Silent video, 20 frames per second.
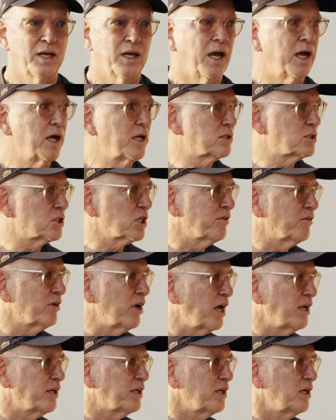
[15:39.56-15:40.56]
To give an
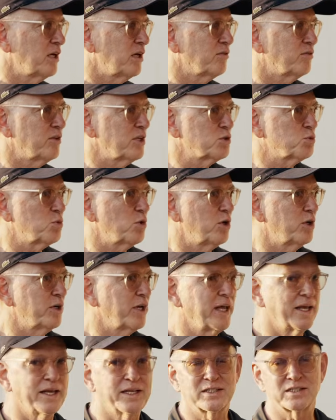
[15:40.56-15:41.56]
idea of this one,
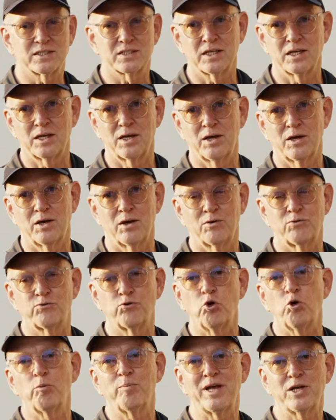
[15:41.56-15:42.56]
it's
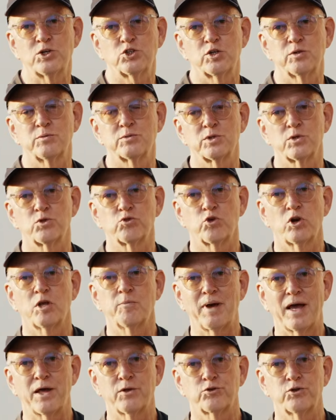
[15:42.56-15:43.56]
4 bedrooms and 3
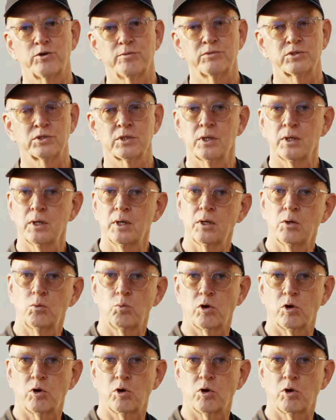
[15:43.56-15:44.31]
bathrooms.